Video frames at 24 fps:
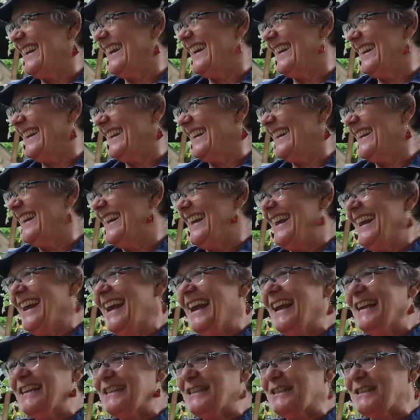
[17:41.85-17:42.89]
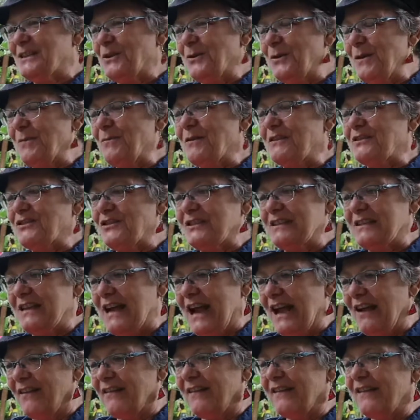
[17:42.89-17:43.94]
Yeah. So it was just
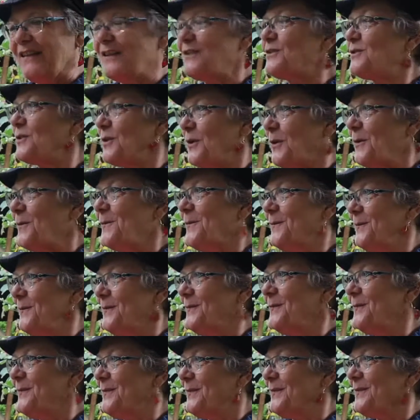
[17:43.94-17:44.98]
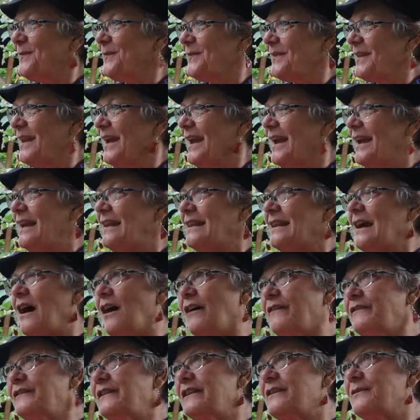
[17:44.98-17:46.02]
healthier to go. And
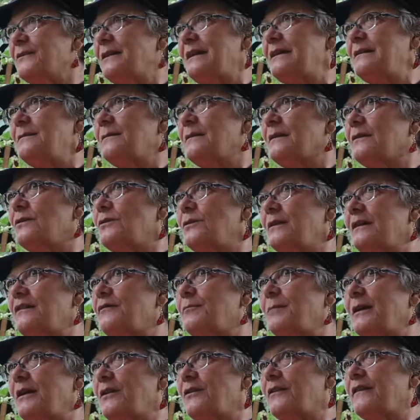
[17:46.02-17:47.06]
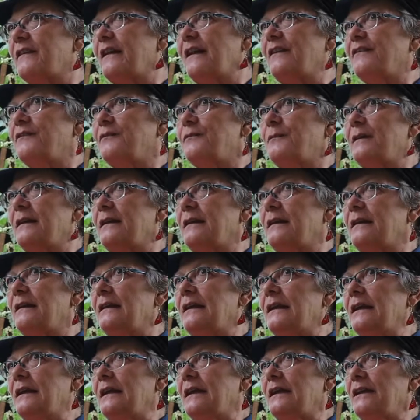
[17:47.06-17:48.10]
off the grid to live by yourself when
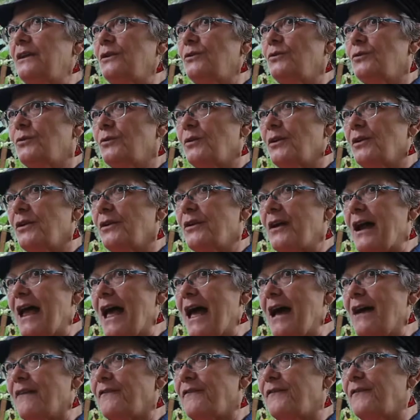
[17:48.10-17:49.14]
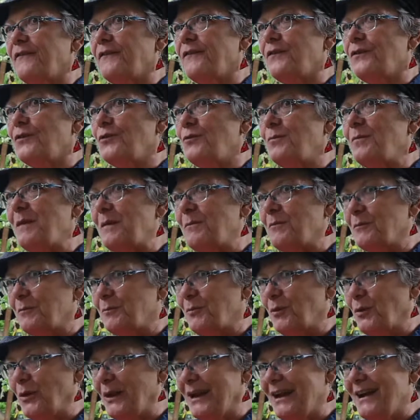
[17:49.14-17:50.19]
you no longer have two people
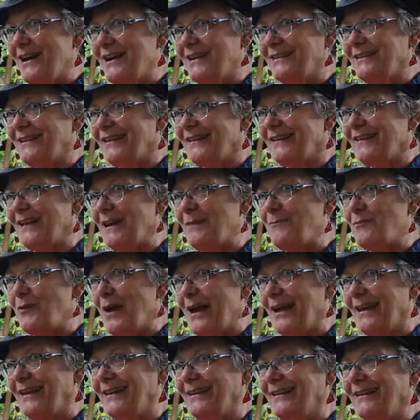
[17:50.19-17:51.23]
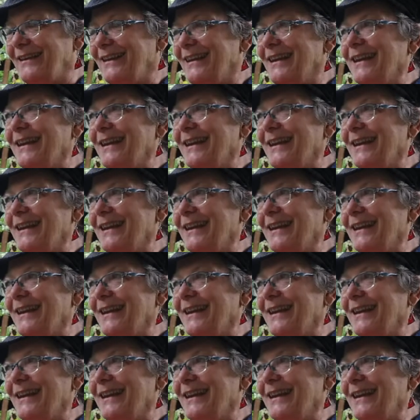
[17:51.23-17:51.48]
pulling at the same wagon